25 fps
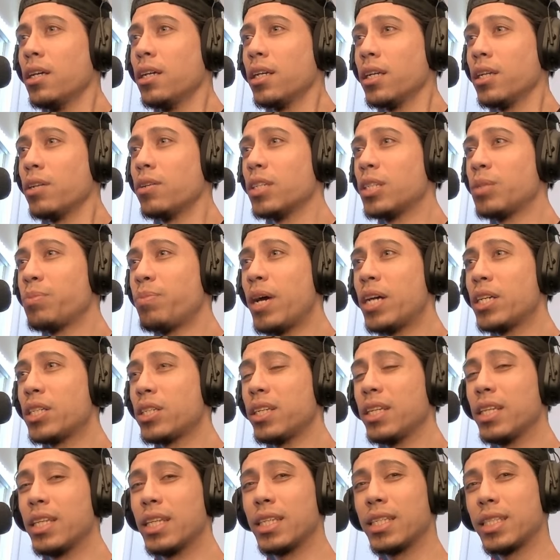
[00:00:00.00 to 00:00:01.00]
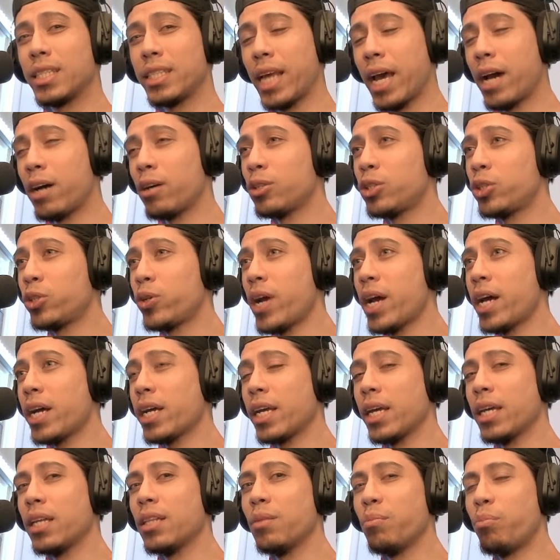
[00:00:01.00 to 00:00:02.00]
You know, especially the
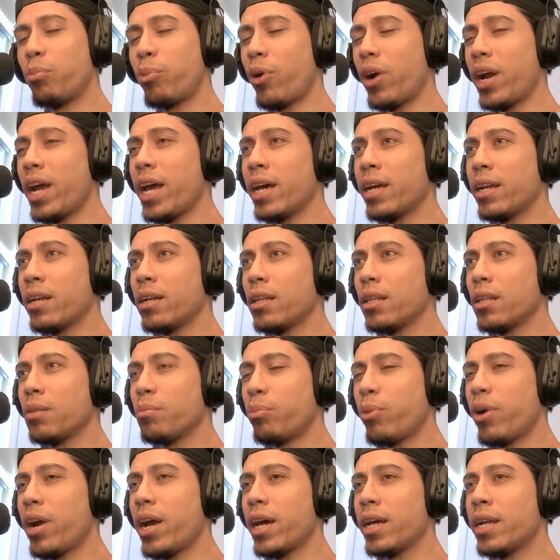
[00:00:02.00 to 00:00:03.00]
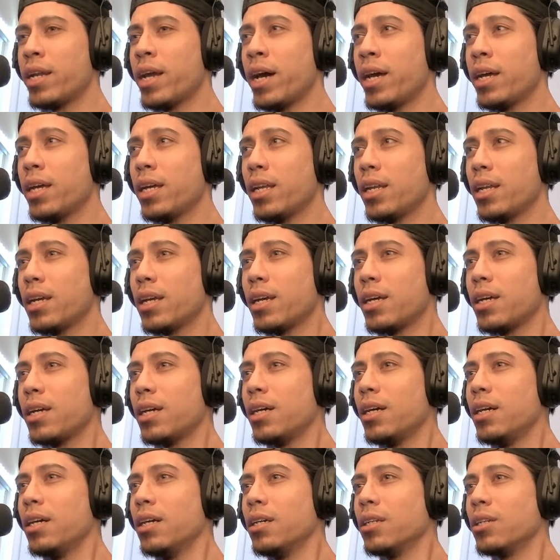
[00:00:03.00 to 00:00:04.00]
soundtrack in Pray at Night.
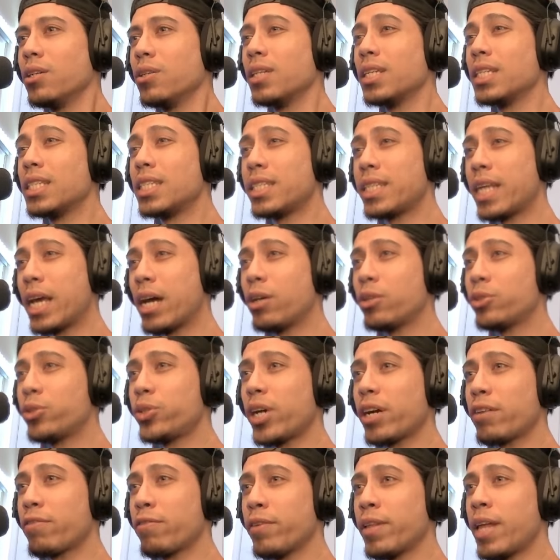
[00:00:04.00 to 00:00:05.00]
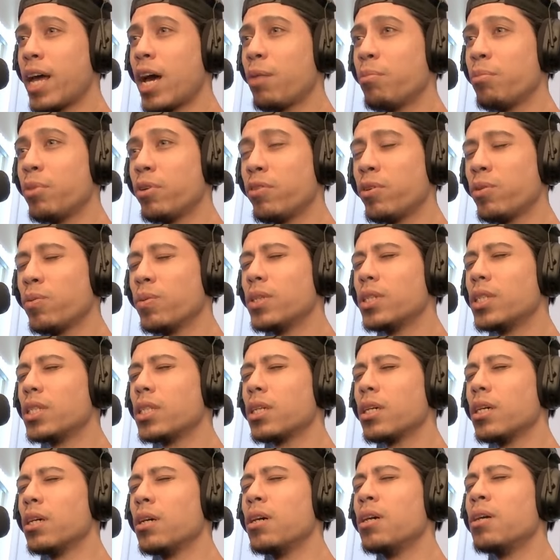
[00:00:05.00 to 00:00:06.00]
Dude, the soundtrack for that movie
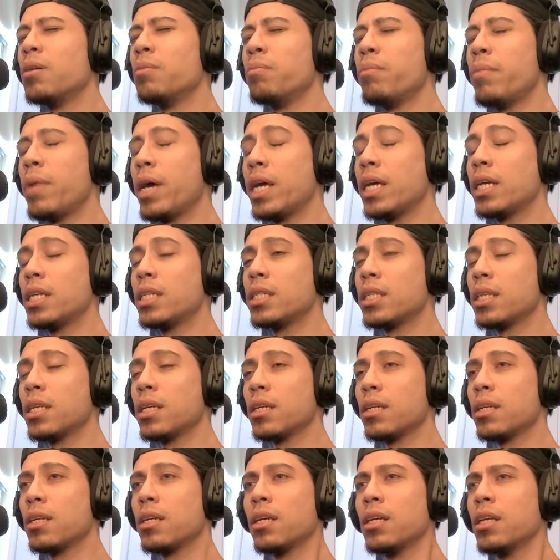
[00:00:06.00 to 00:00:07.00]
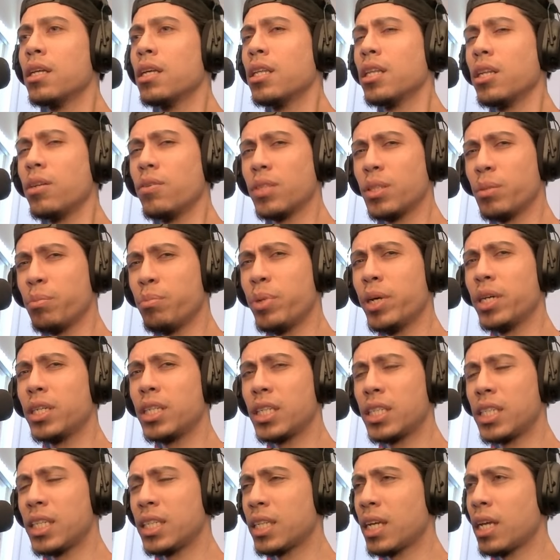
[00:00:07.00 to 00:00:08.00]
was amazing. There was a bunch
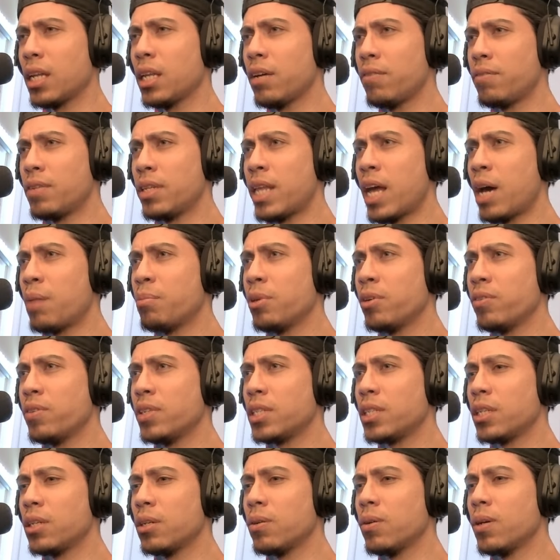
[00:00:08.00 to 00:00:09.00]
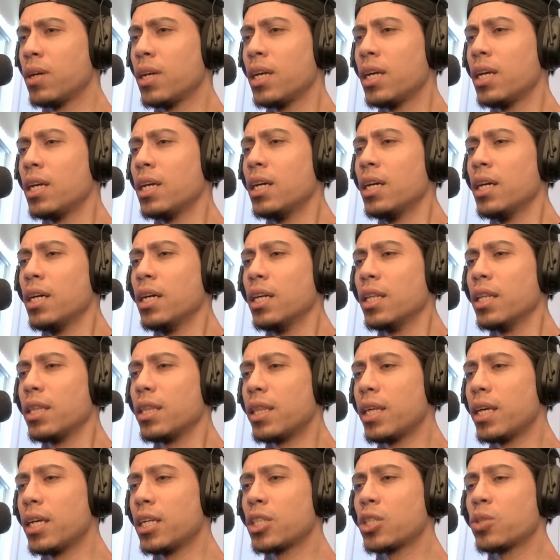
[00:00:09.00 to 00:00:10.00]
of scenes I loved in that movie too.
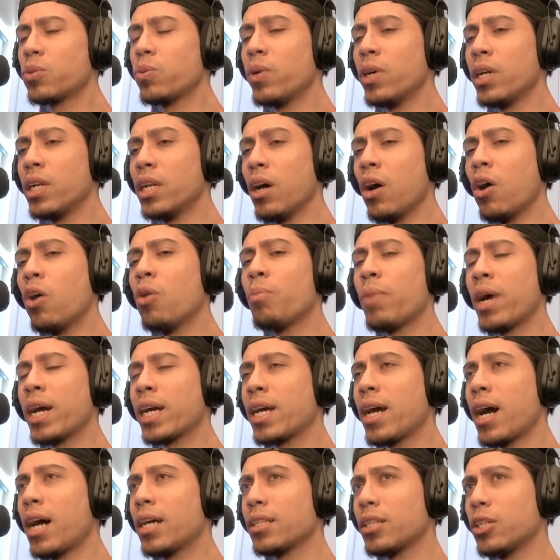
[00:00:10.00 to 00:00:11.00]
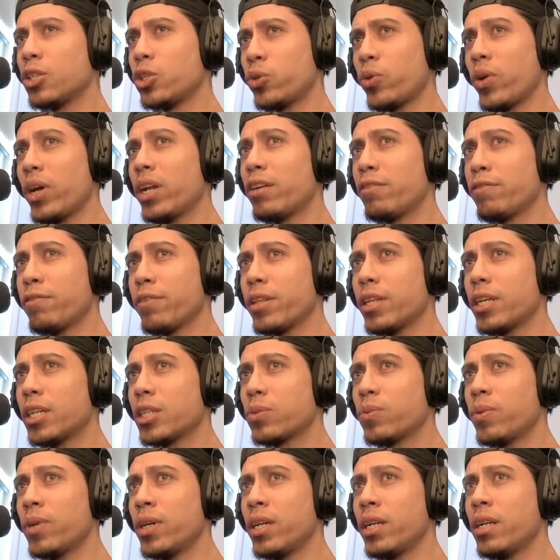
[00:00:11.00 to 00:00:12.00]
This one, oh my gosh, the trailer for
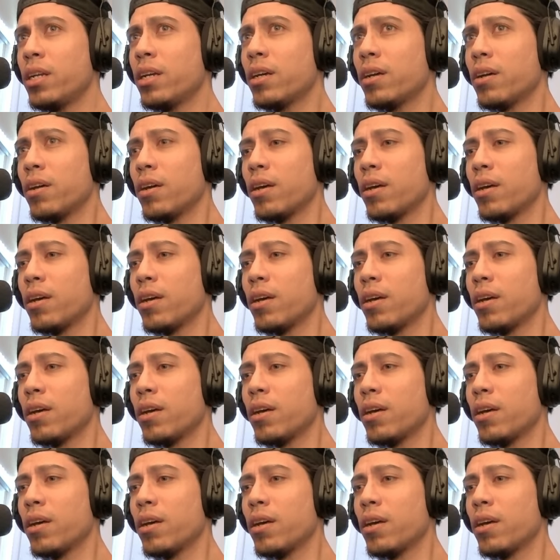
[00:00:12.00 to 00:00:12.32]
this one.